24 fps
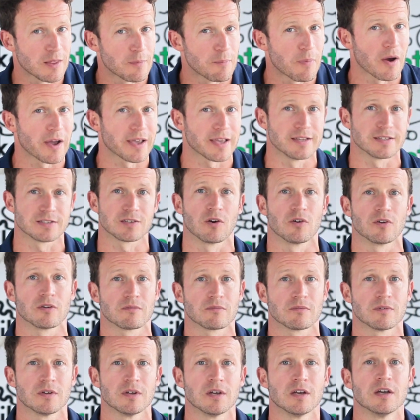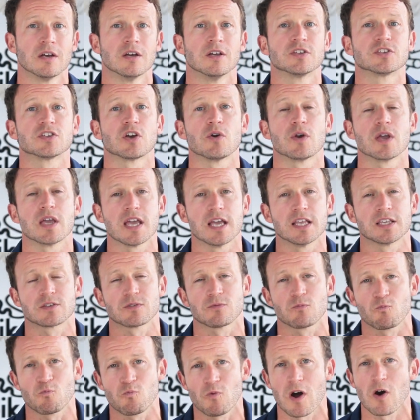the bike is gone. So it's
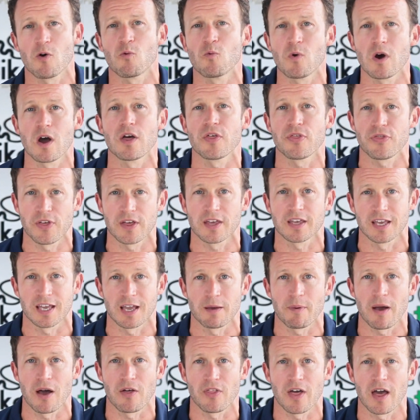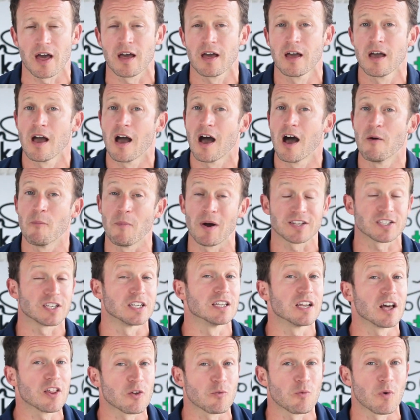well worth thinking about that. Actually,
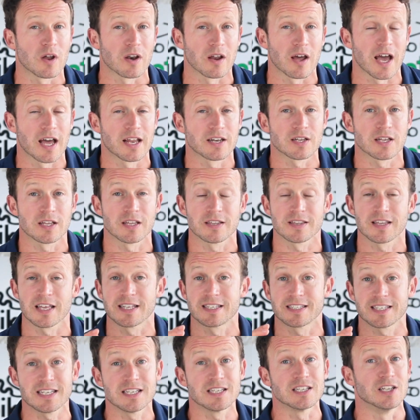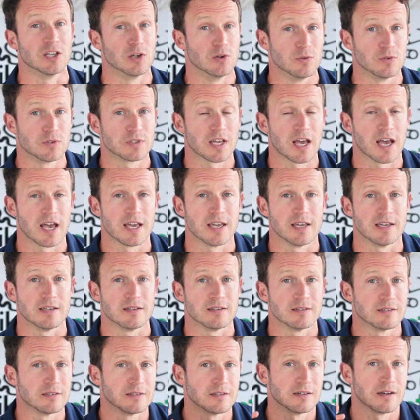another one I had, they didn't use a
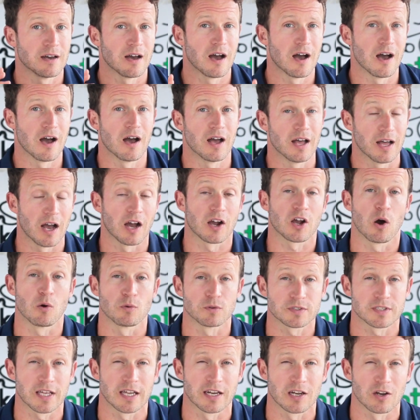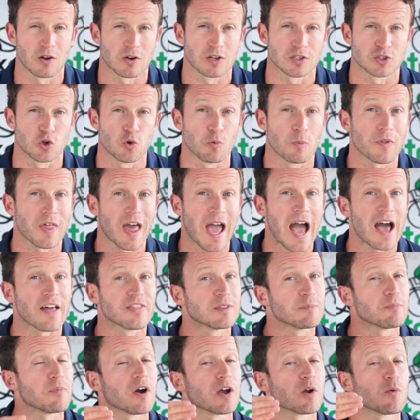gold standard lock at all, but they had
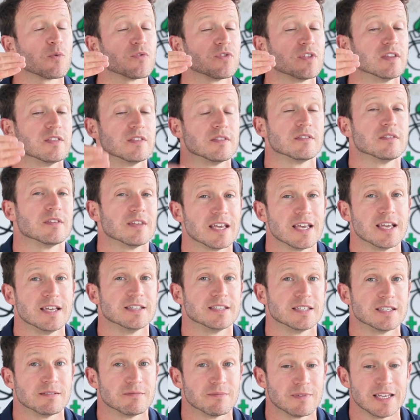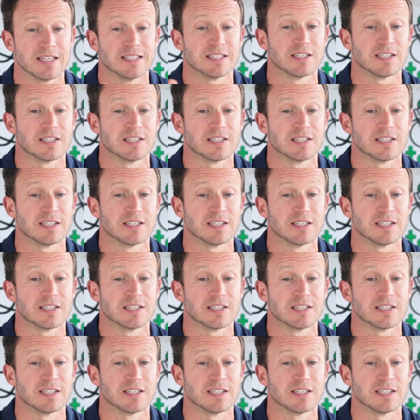the bike within easy